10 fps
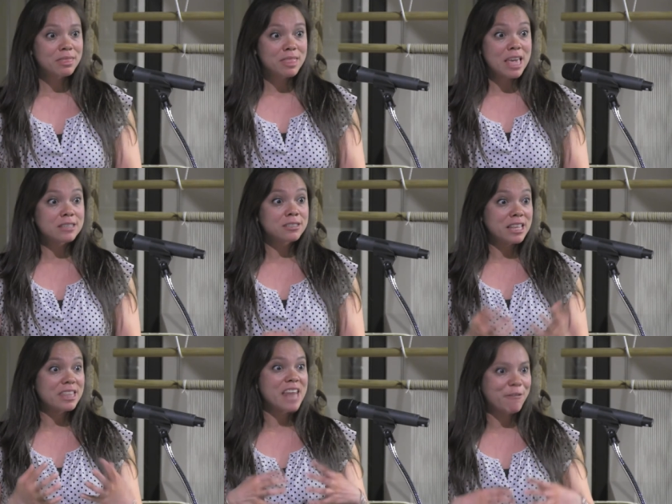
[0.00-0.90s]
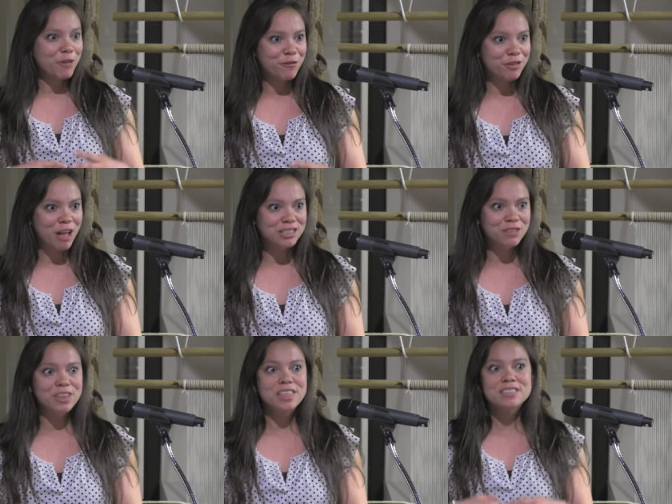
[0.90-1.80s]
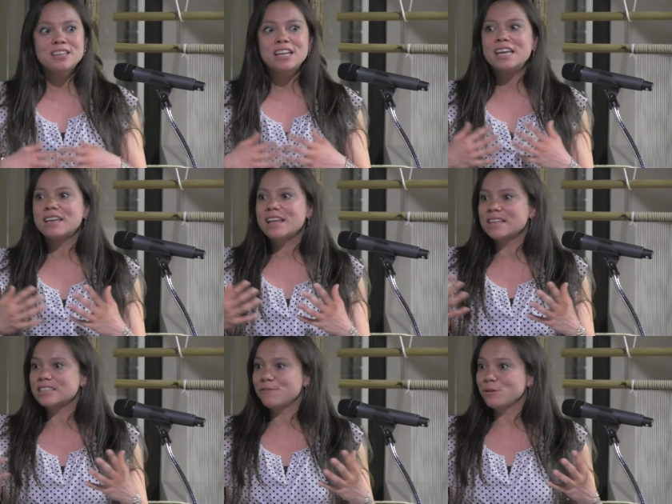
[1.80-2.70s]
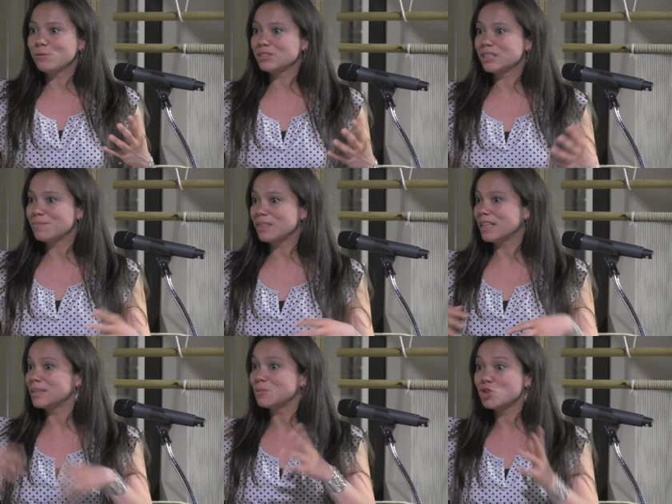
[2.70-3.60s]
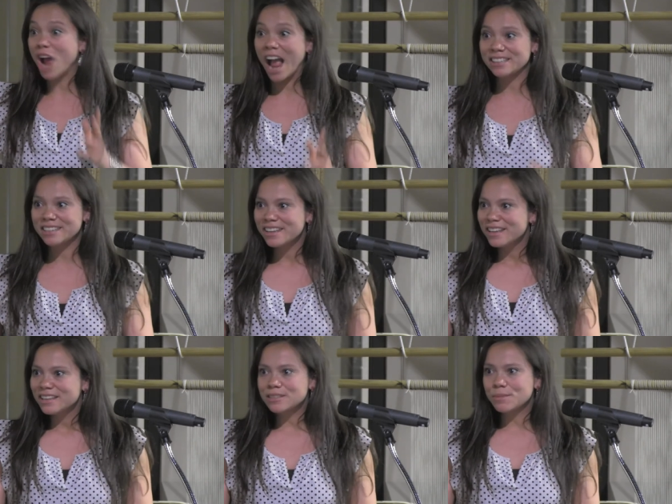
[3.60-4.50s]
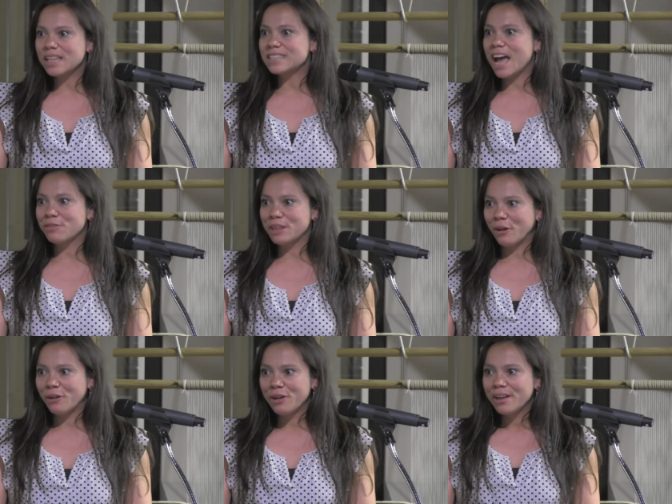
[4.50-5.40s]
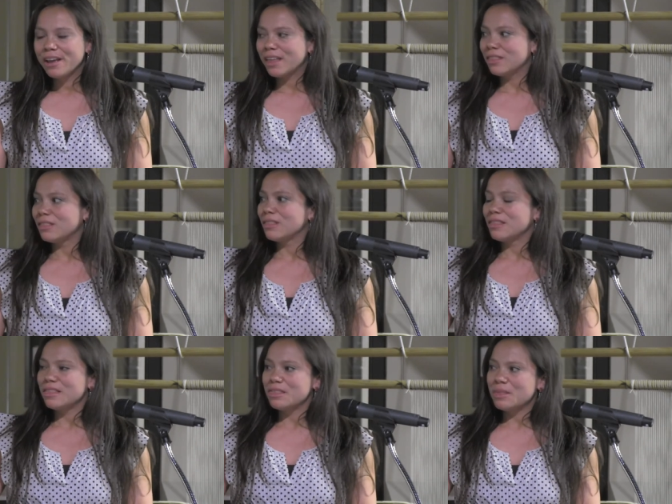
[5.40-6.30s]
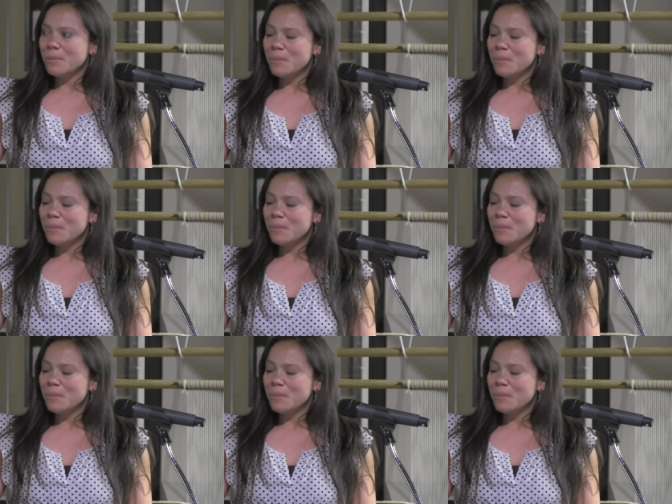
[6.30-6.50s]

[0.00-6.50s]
they study the Navajo philosophy. They study it as if it was something that's abstract something that's out there. And the